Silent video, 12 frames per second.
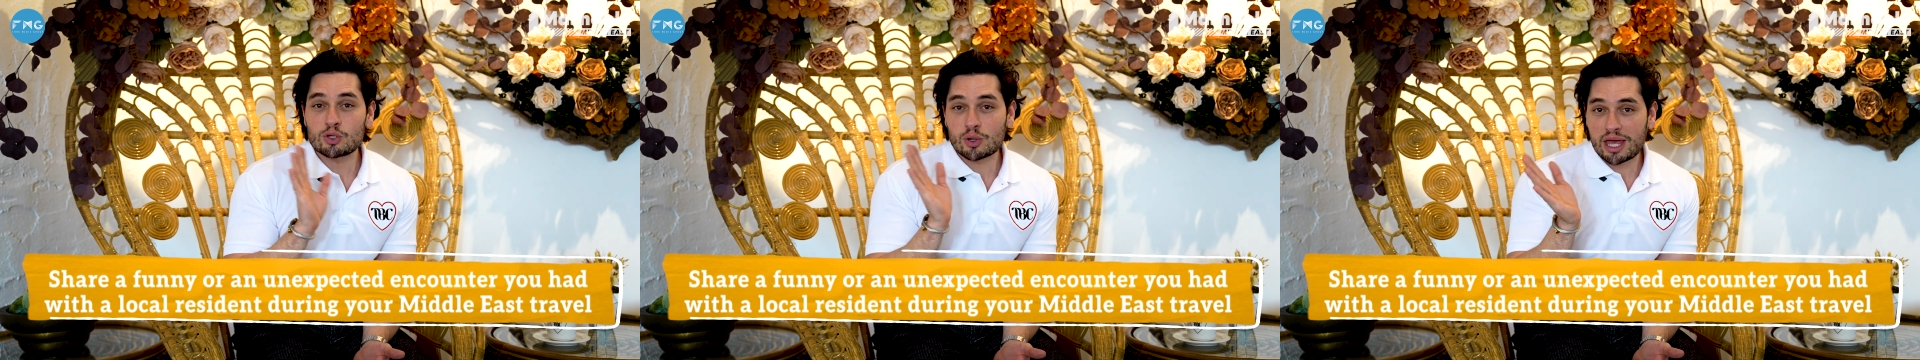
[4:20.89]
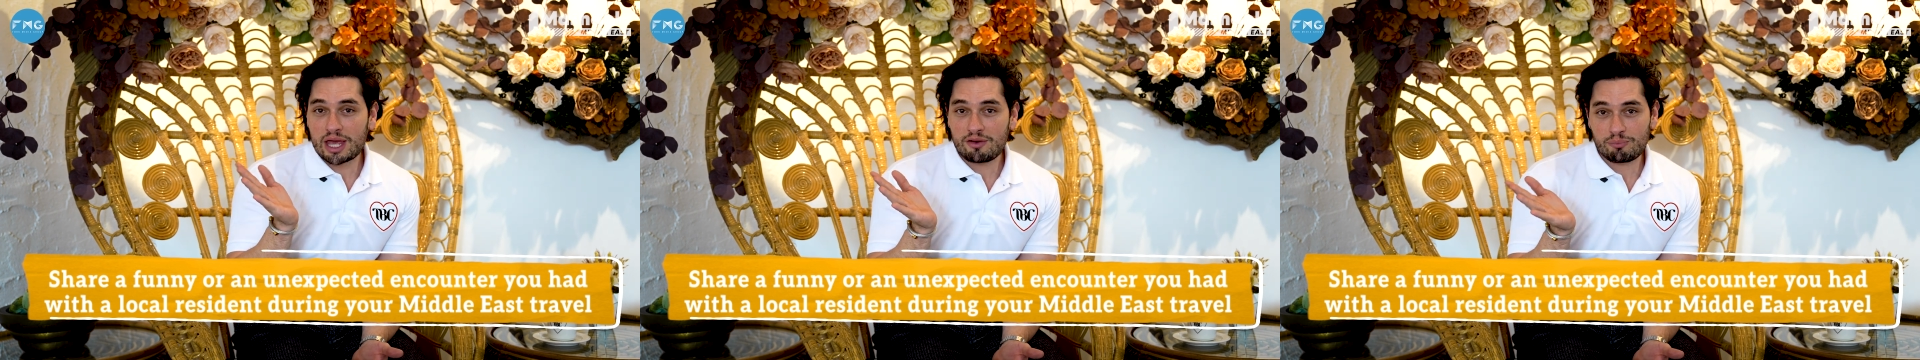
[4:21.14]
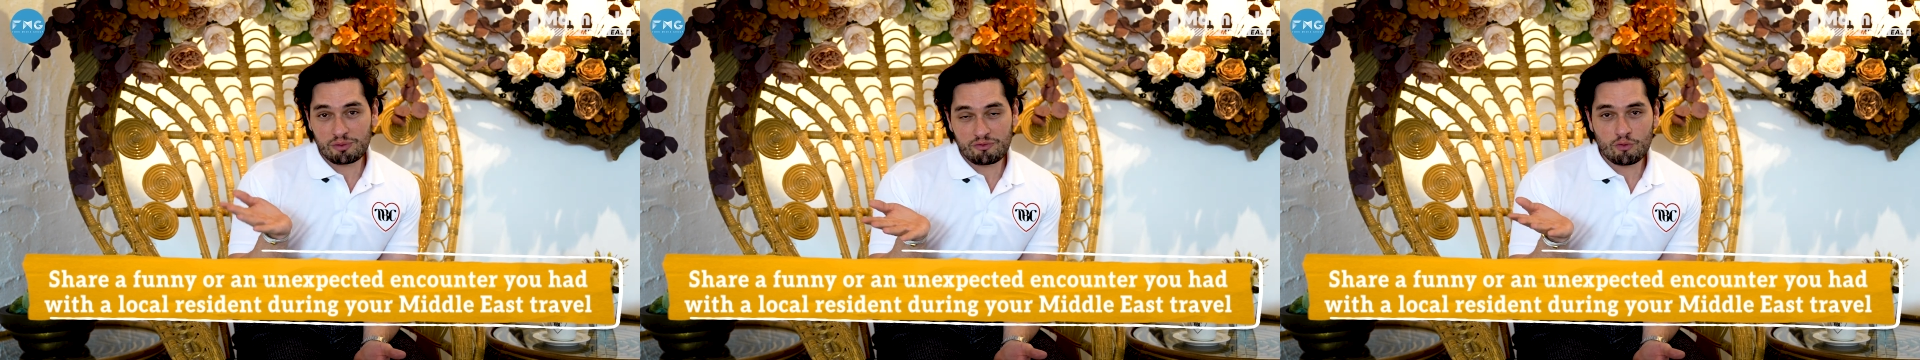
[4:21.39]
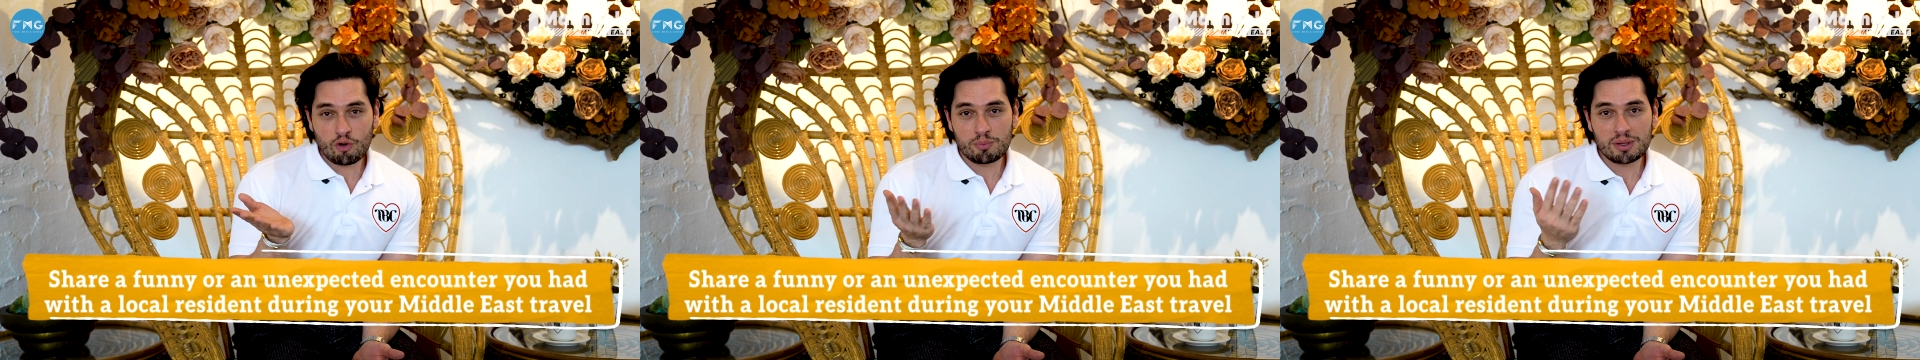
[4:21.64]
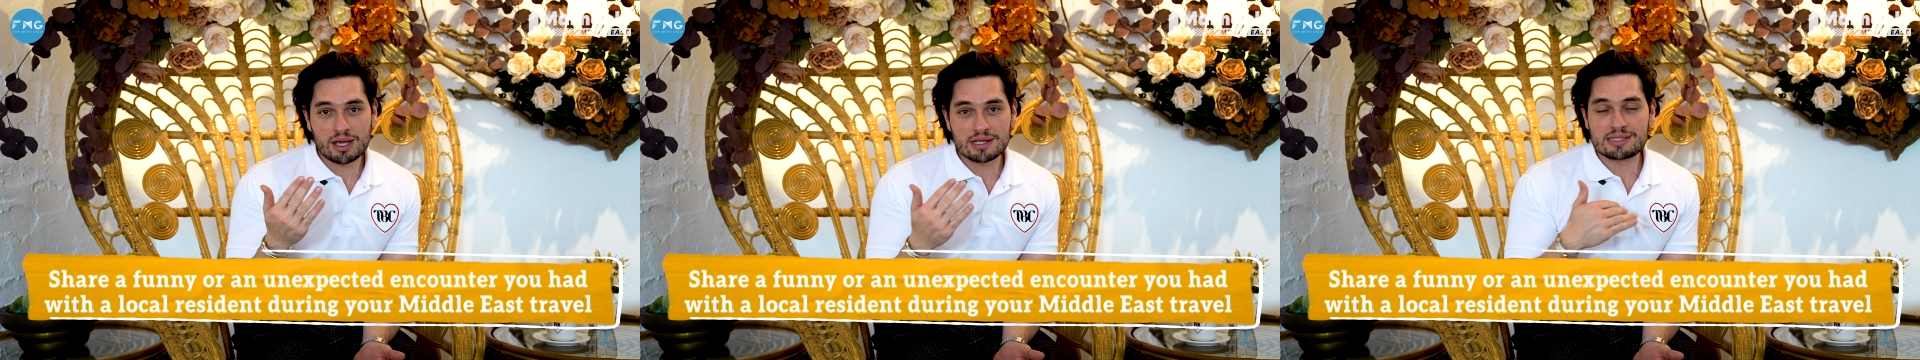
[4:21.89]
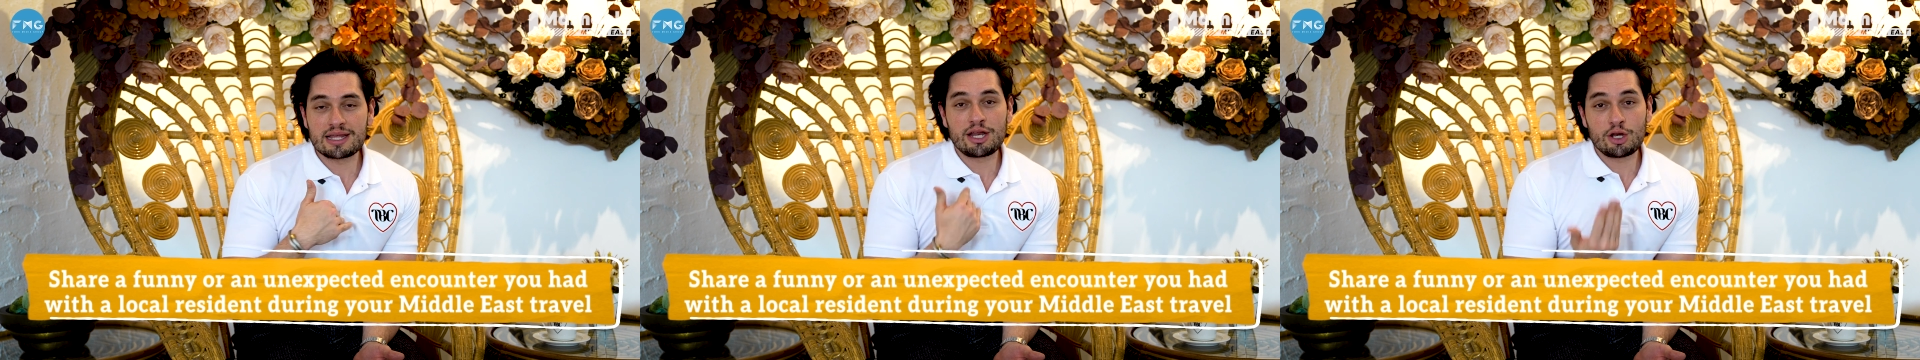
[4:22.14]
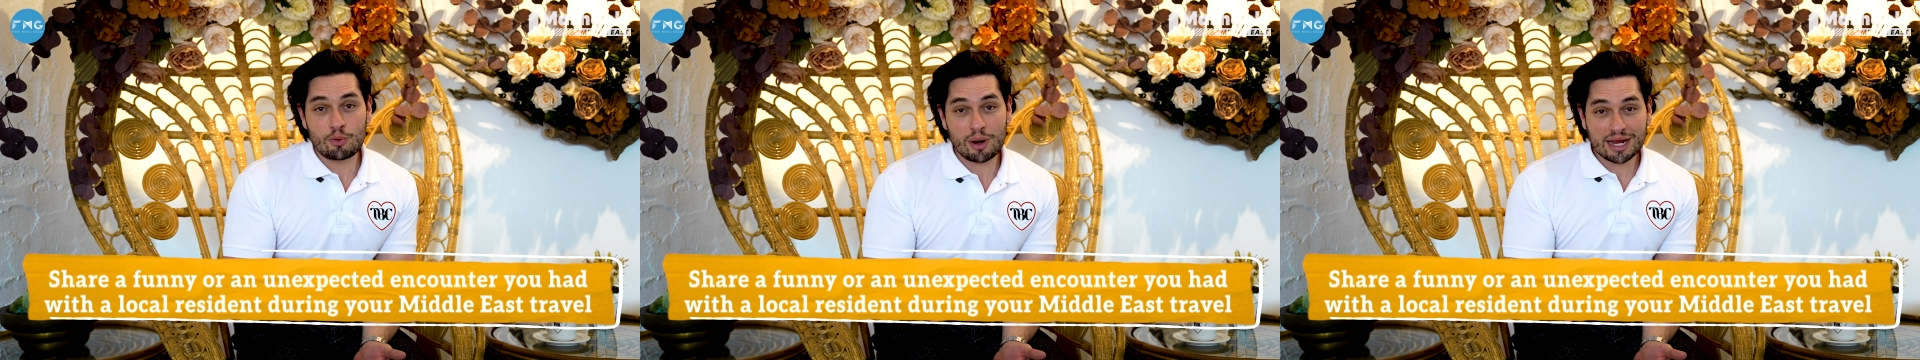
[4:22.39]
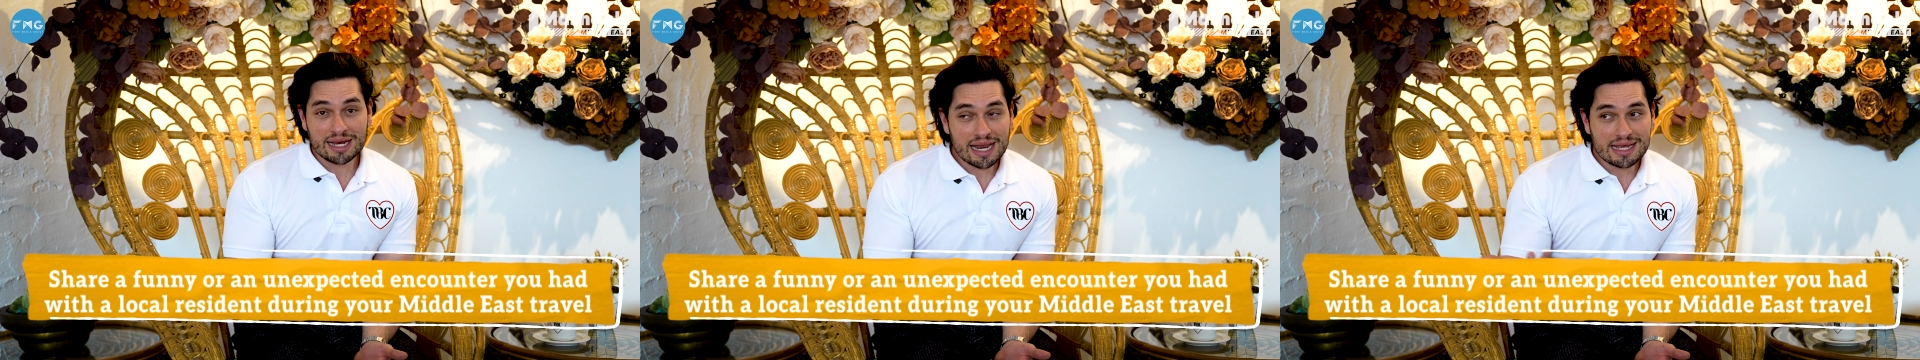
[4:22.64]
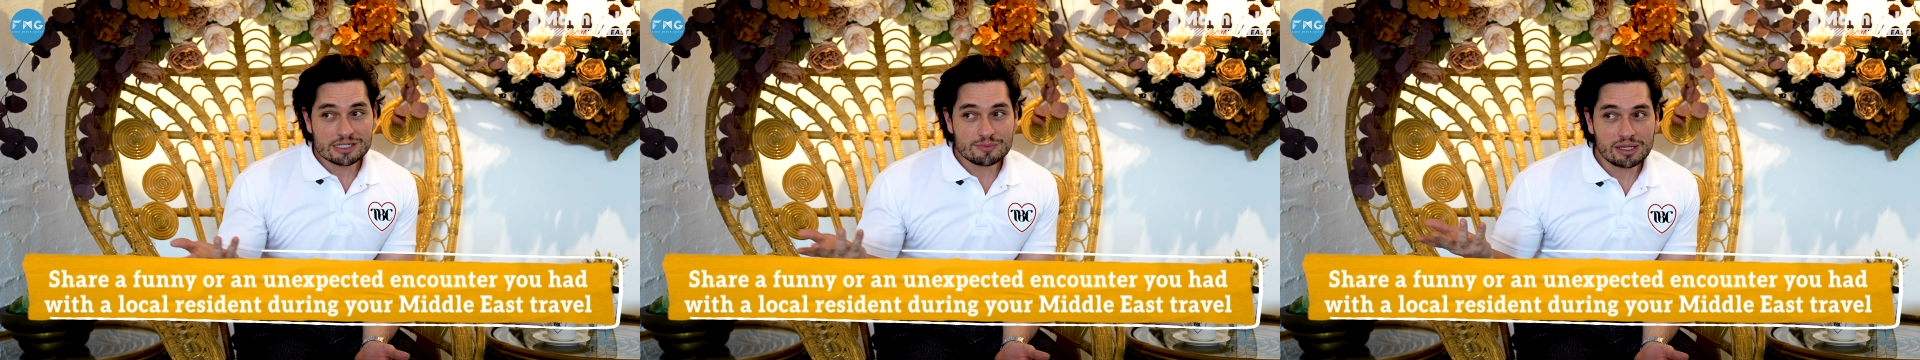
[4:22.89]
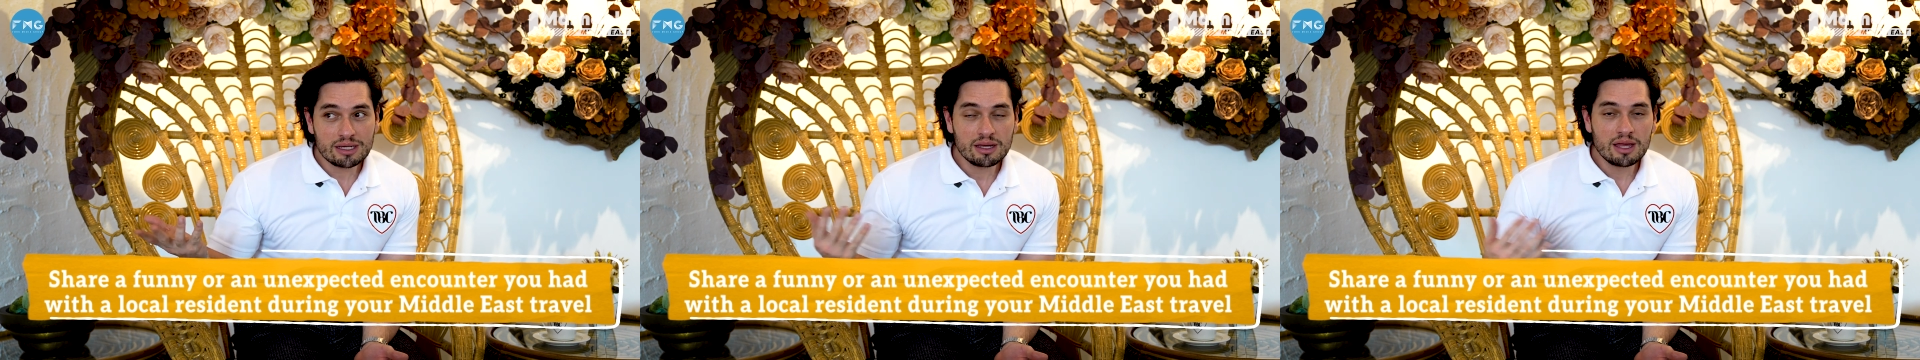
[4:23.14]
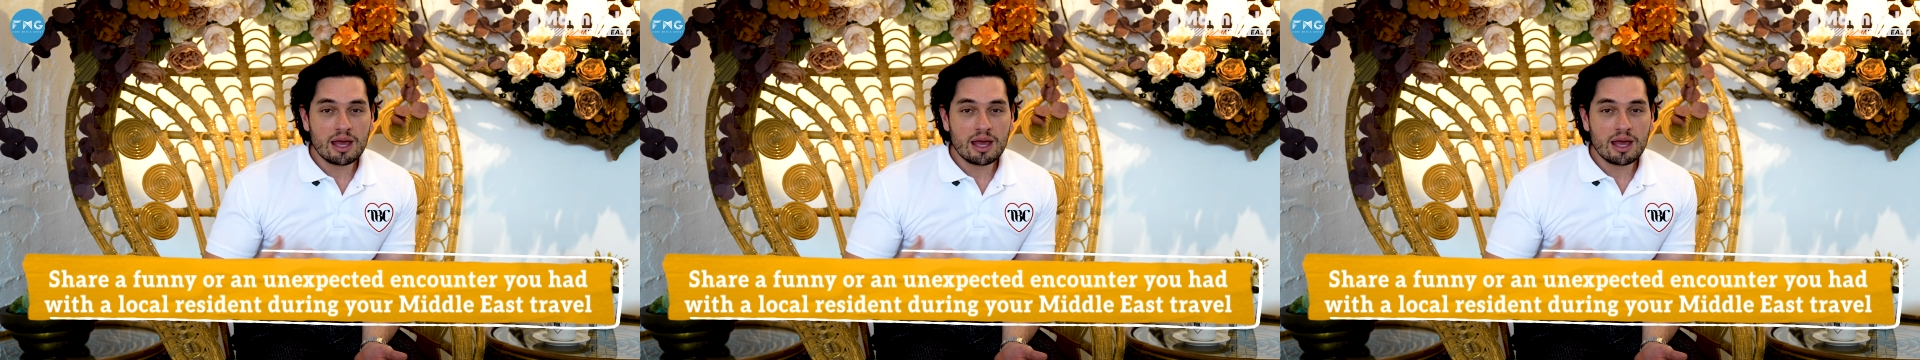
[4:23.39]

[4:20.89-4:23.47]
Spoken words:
okay before because they didn't recognize me.